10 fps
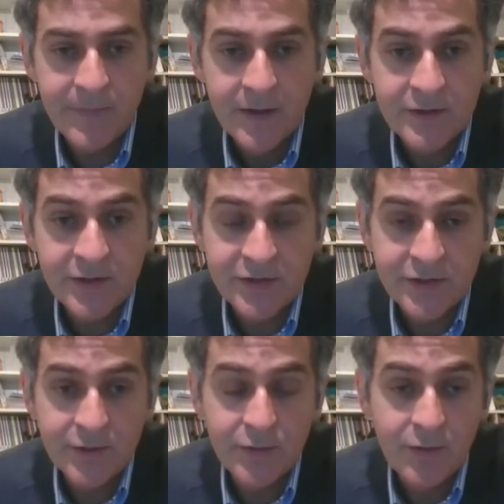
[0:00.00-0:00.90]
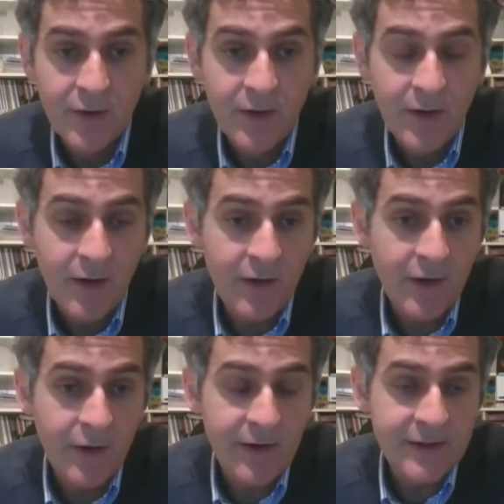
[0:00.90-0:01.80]
just to
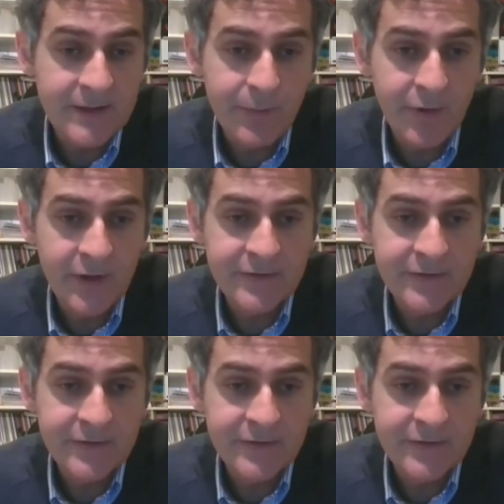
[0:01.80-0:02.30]
extemporize